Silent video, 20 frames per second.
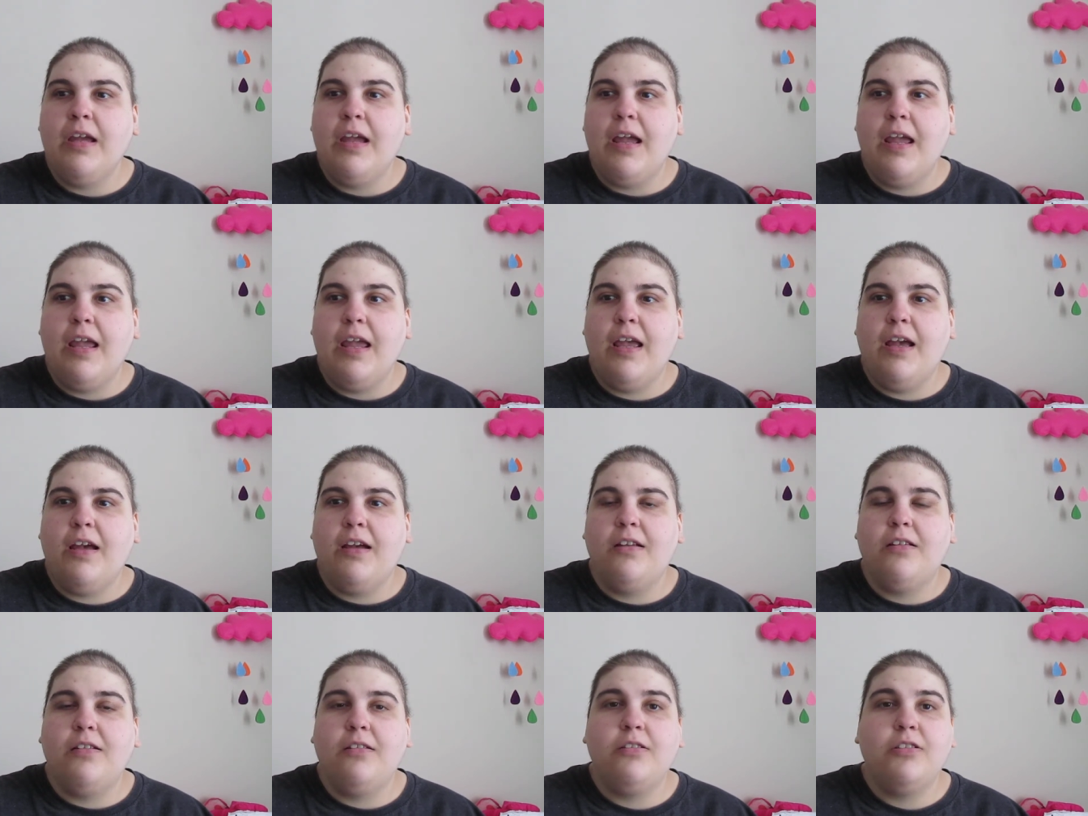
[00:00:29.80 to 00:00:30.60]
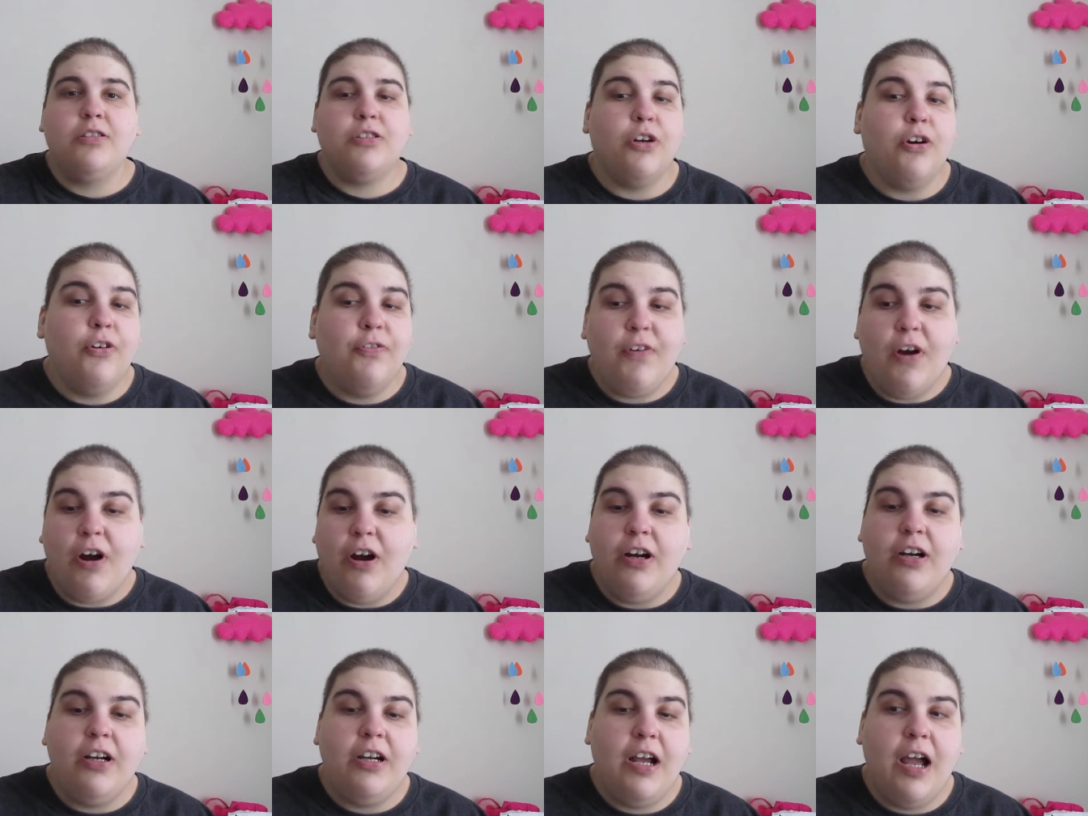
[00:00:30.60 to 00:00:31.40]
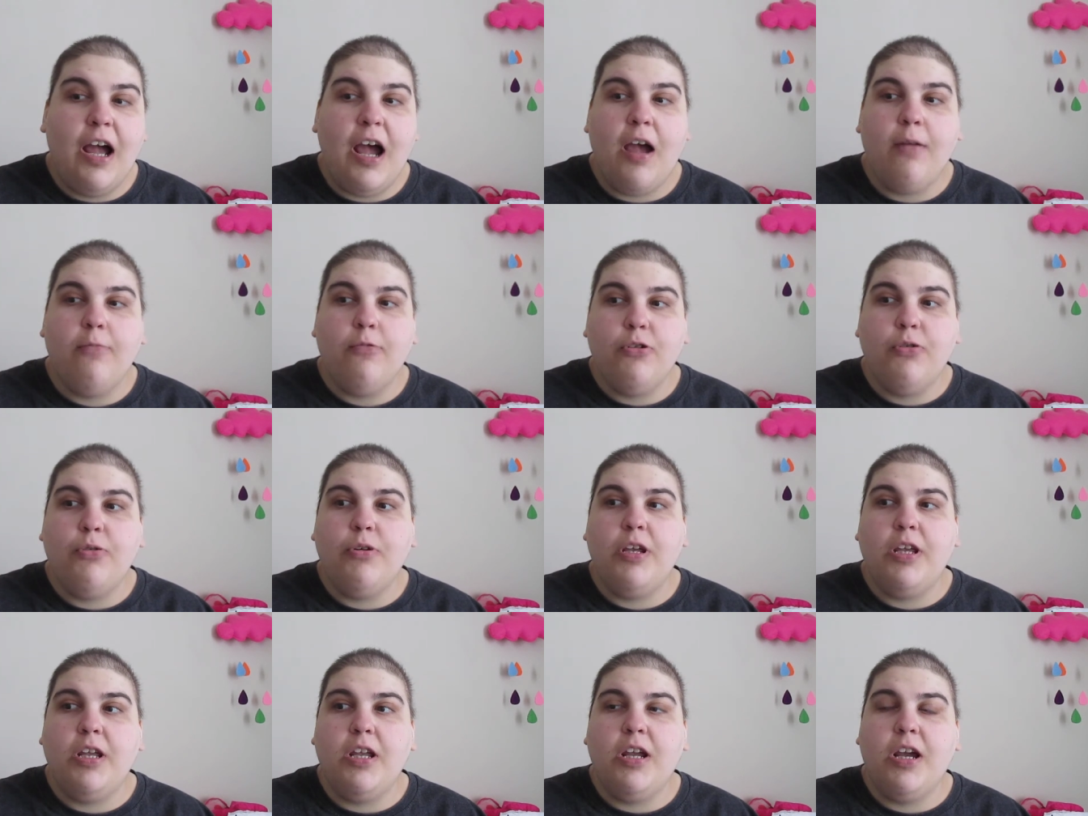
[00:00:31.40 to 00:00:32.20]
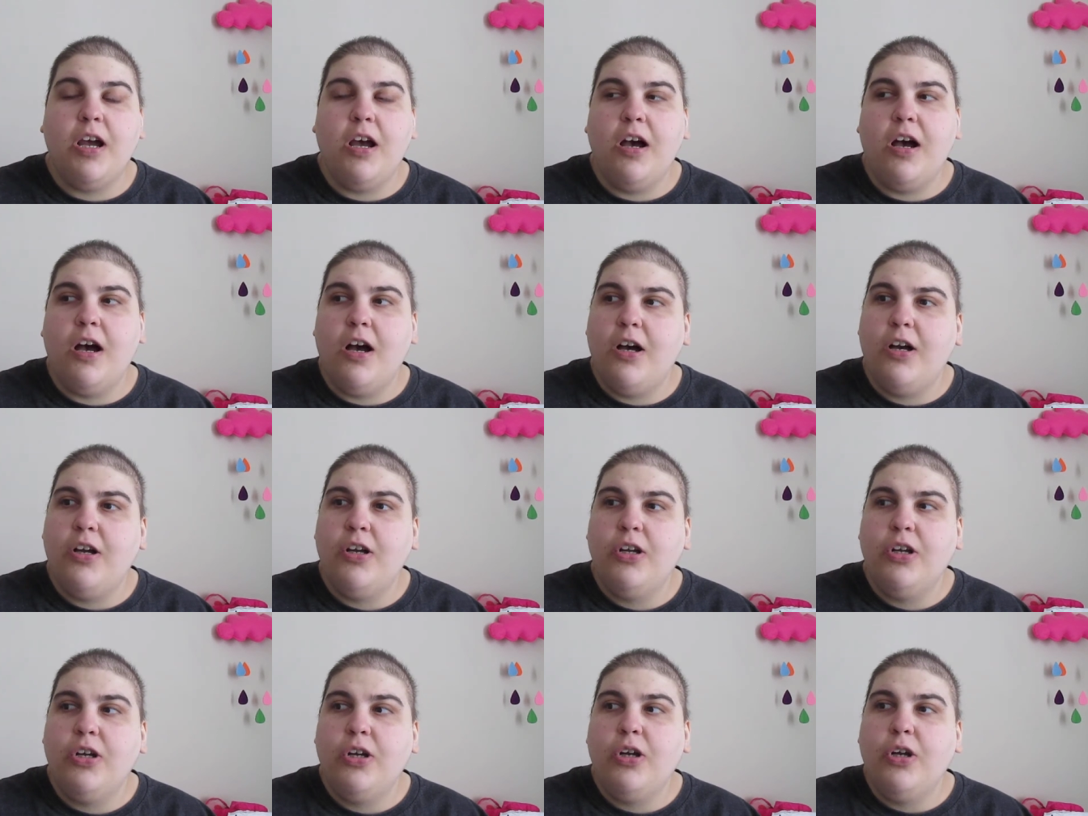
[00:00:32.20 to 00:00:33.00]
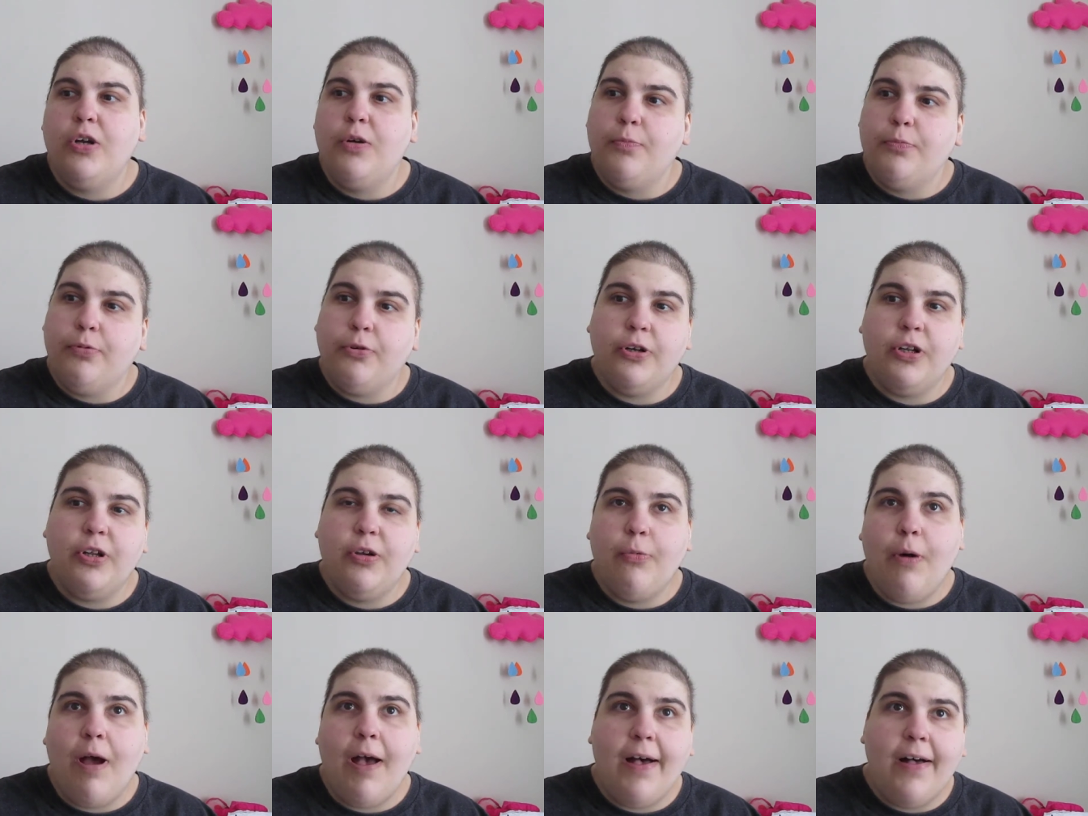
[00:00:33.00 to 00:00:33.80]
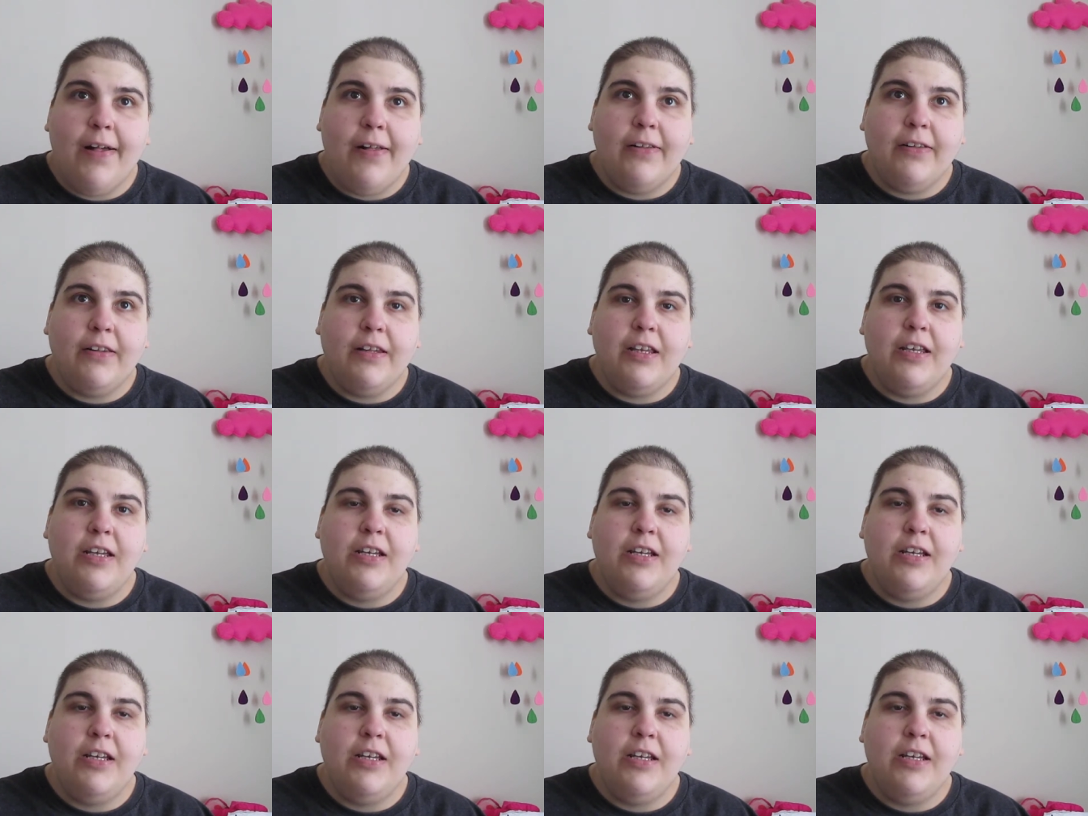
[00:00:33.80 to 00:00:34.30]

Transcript: and so far, I'm doing uh, pretty well.